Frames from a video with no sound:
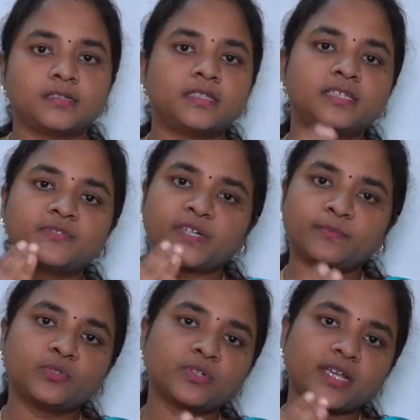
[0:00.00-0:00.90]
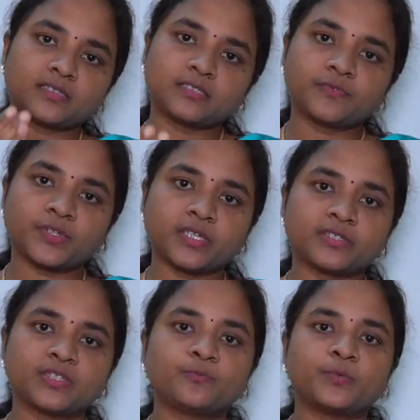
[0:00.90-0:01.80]
There is one more
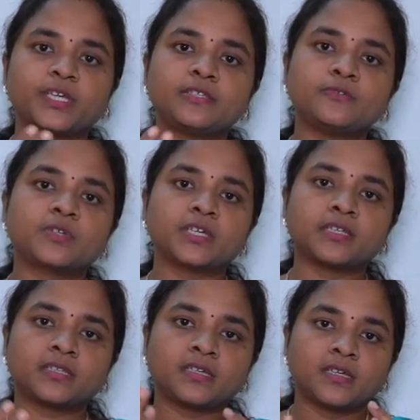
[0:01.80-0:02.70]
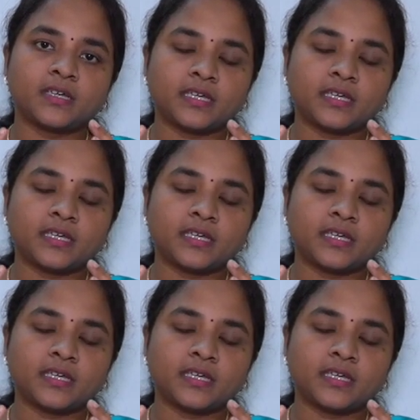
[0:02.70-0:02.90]
classification where you can